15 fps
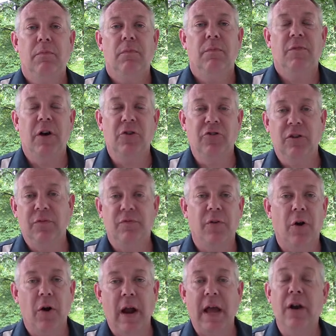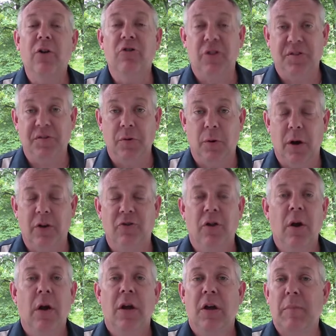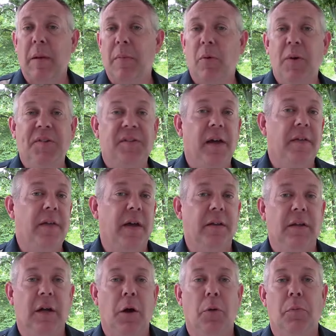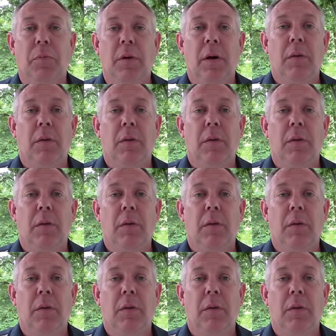function for energy storage. You remember we said that, you know,